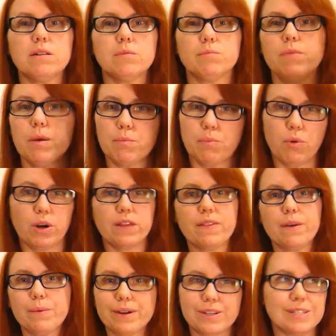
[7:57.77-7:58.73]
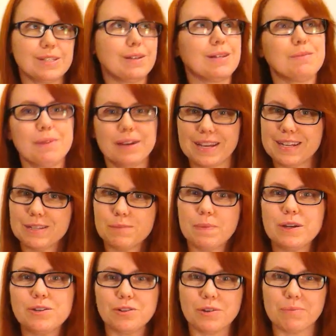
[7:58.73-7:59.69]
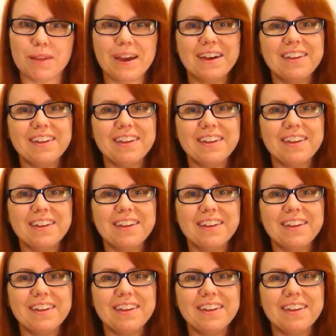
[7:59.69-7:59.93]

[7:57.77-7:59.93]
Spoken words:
I'm pointing that way because that's my kids' bedroom,